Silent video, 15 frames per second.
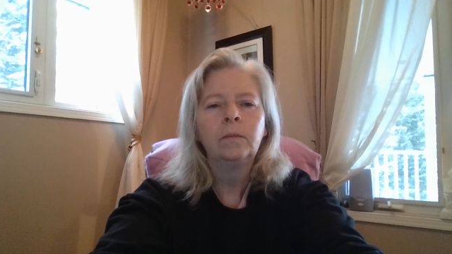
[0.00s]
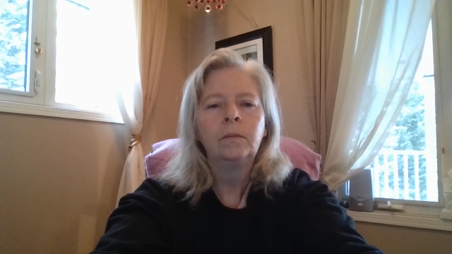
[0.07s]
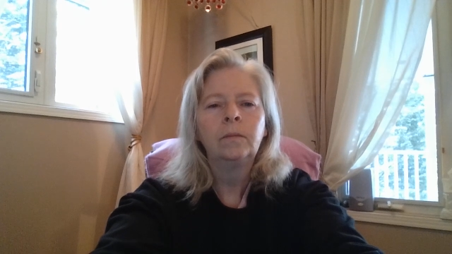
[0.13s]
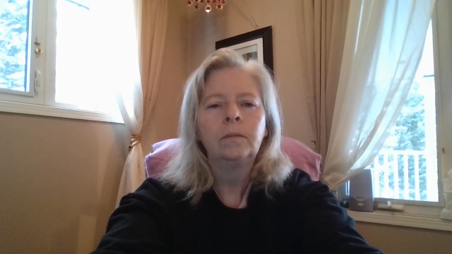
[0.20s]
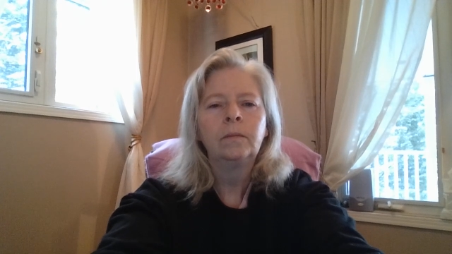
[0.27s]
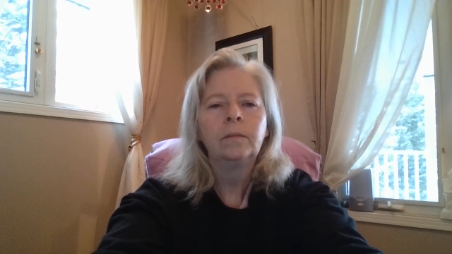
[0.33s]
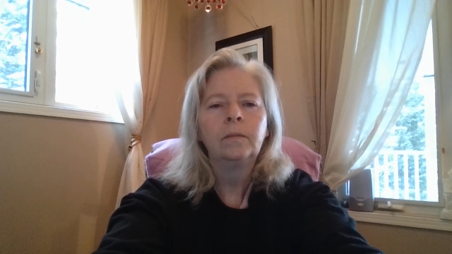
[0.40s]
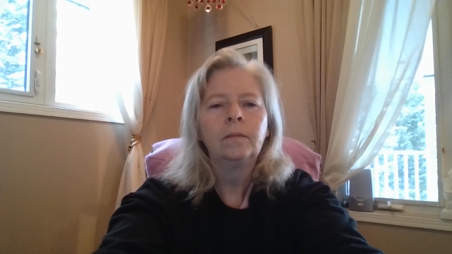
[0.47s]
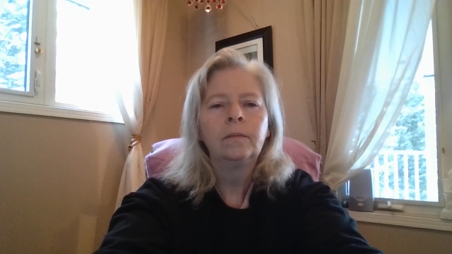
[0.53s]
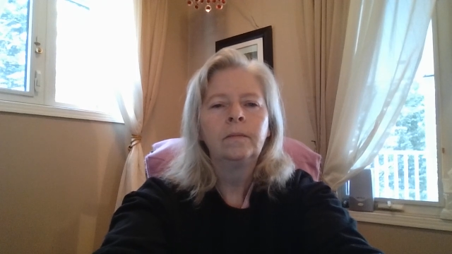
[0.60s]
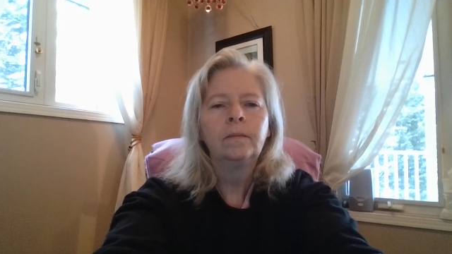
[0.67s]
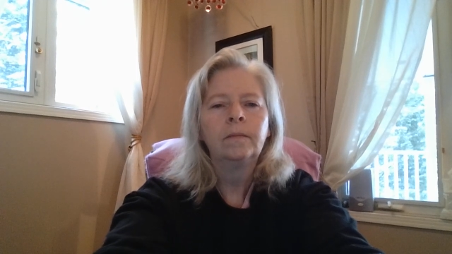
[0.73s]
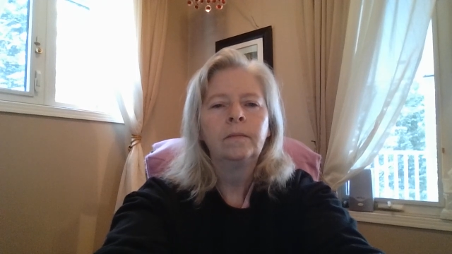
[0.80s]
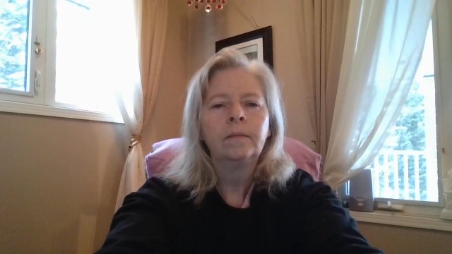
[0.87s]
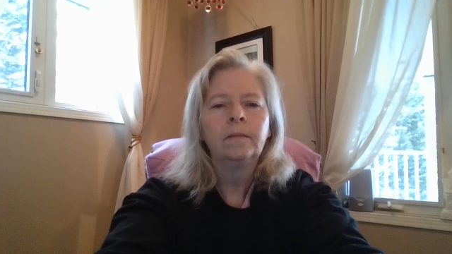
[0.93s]

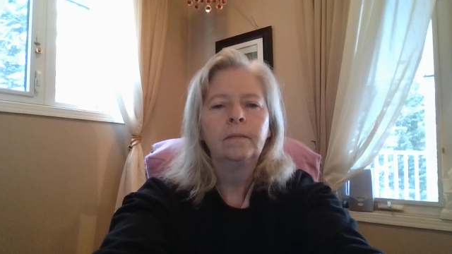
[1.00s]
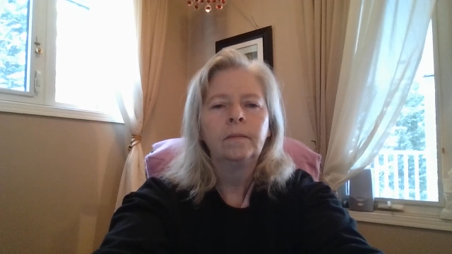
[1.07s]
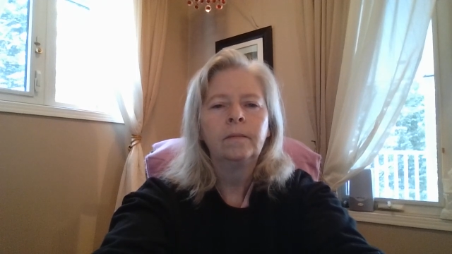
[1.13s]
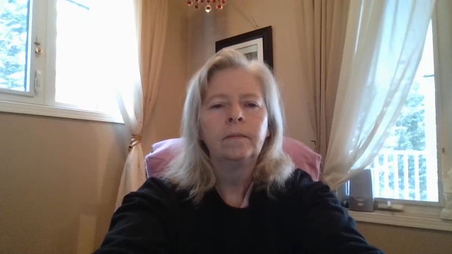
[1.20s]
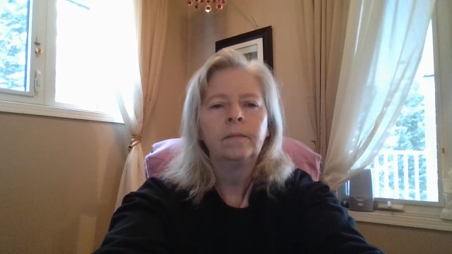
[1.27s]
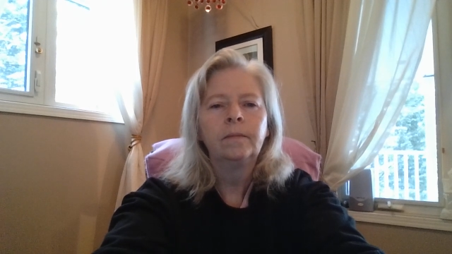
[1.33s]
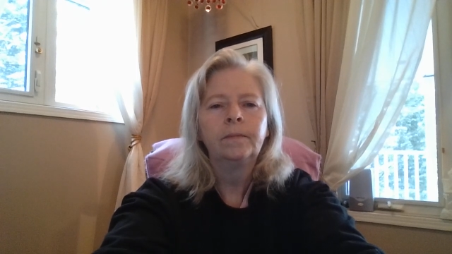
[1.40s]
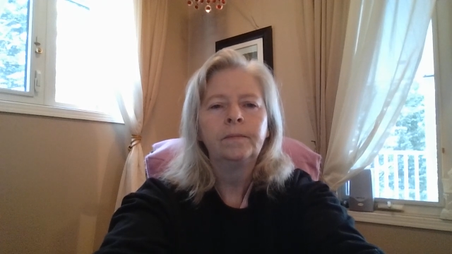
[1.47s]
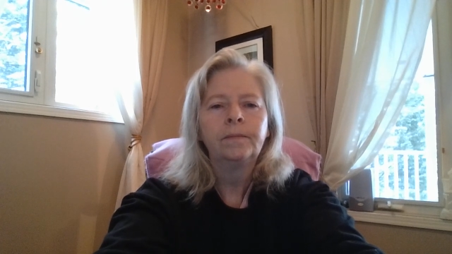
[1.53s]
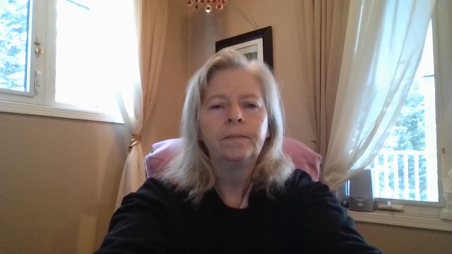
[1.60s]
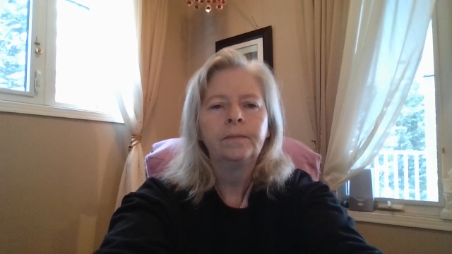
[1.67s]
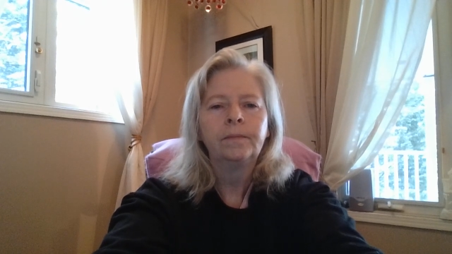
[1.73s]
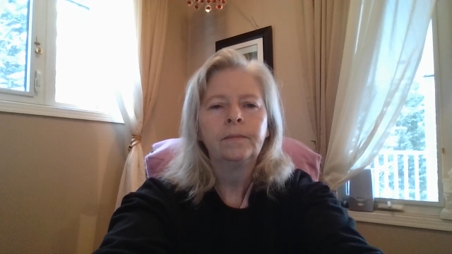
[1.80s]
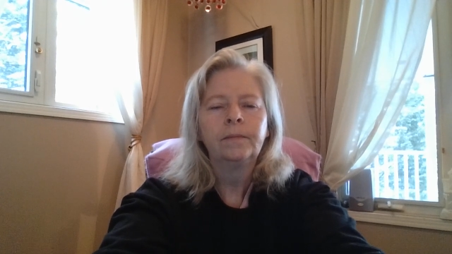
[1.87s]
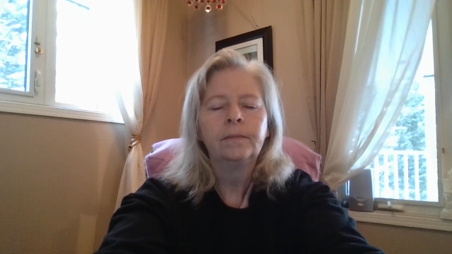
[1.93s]

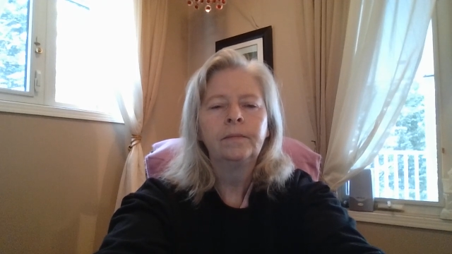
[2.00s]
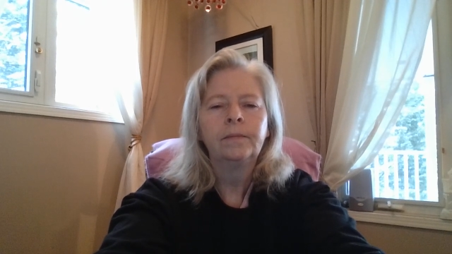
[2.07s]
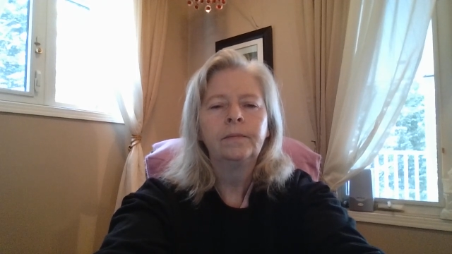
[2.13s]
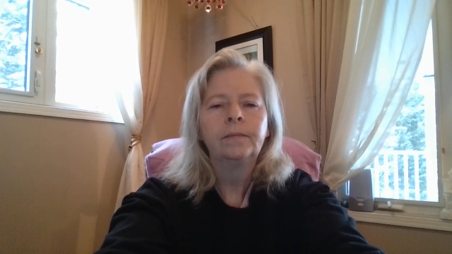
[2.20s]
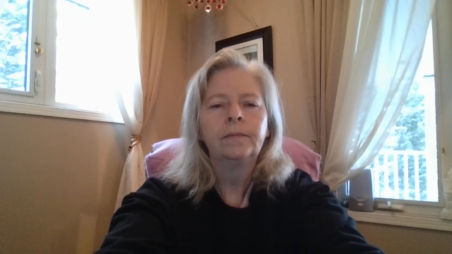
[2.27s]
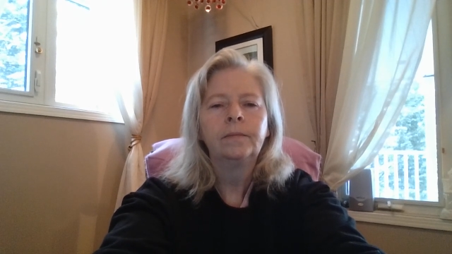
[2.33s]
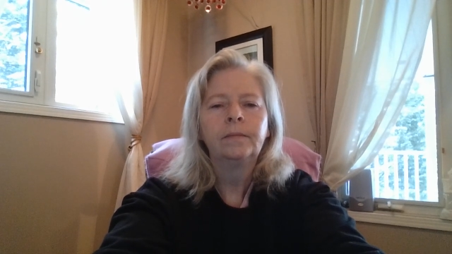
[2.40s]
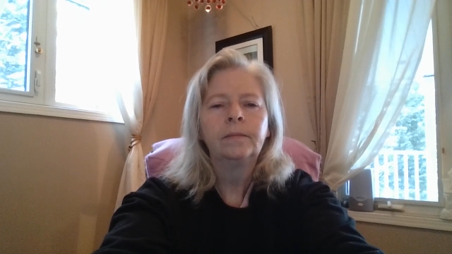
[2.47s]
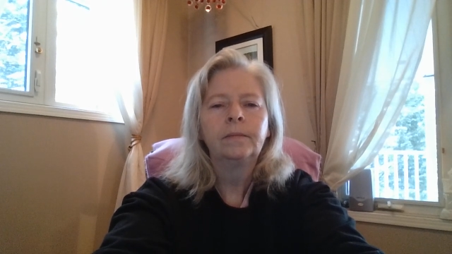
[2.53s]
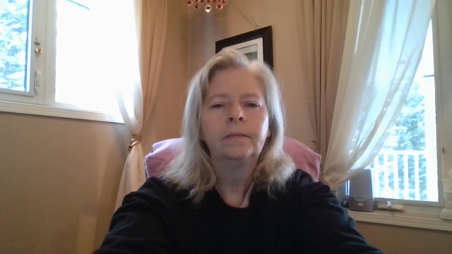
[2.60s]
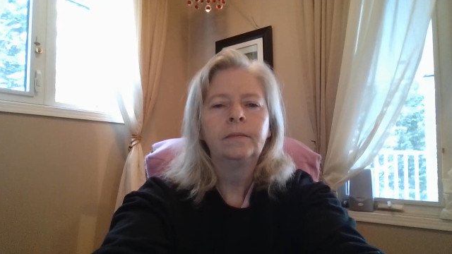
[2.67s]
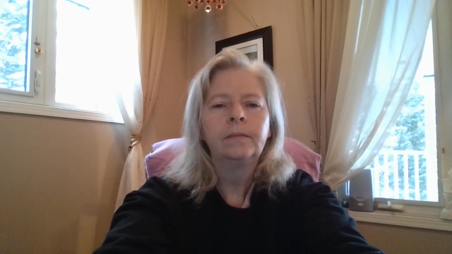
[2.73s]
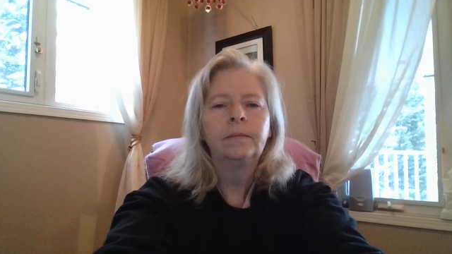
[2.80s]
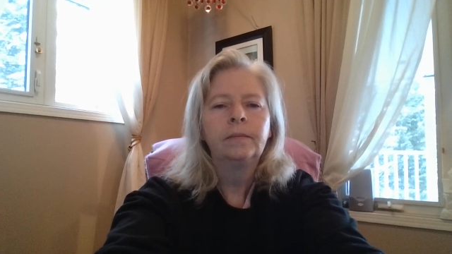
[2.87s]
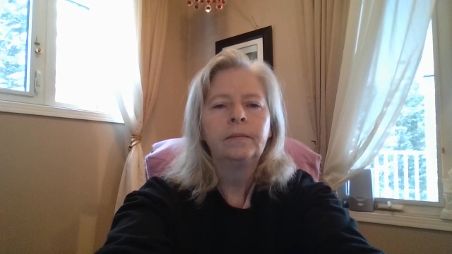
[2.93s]

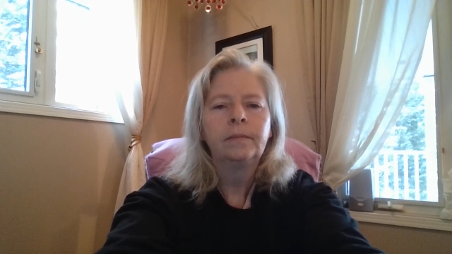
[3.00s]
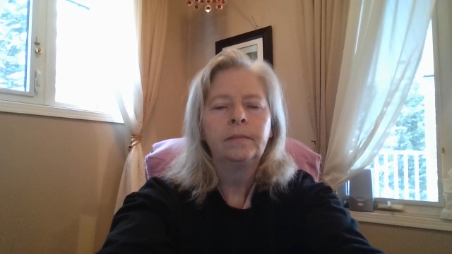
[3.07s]
(no one is talking)